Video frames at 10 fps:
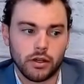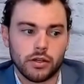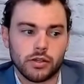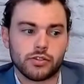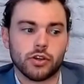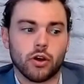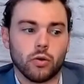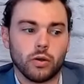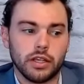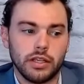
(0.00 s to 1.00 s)

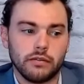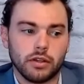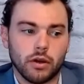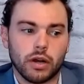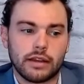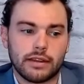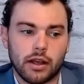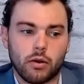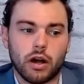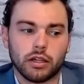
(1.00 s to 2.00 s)
So even though we're at
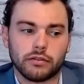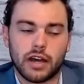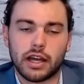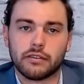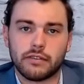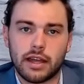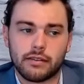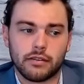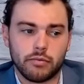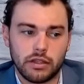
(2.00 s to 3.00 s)
that qualifying event
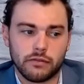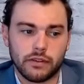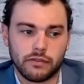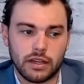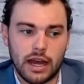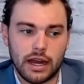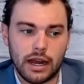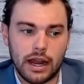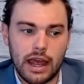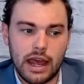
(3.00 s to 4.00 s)
of being 59
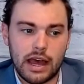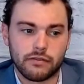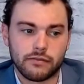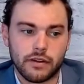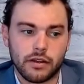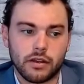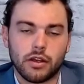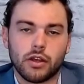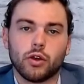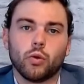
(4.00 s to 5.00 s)
and a half,
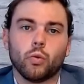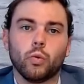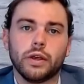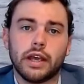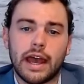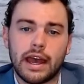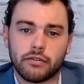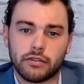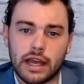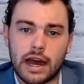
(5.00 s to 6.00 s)
we
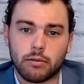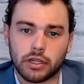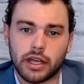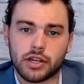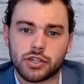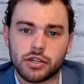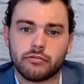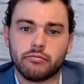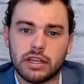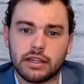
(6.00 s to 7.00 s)
have the obligation
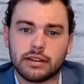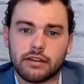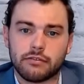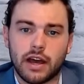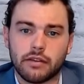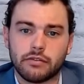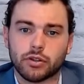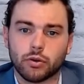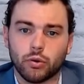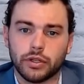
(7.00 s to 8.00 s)
of meeting that
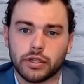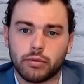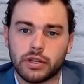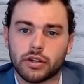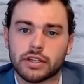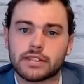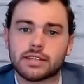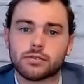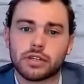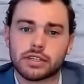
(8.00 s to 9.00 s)
5-year holding period
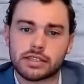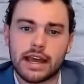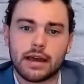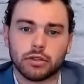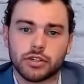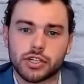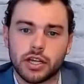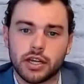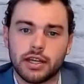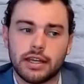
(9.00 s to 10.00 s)
since we established
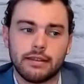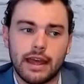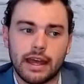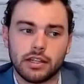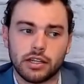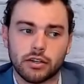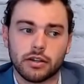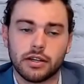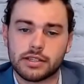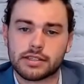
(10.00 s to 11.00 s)
it in that
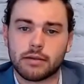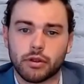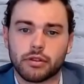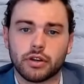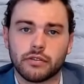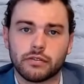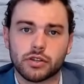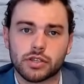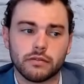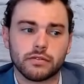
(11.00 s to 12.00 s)
year, December
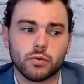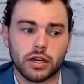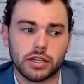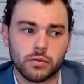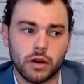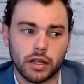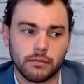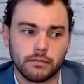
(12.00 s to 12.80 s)
31st of 2020.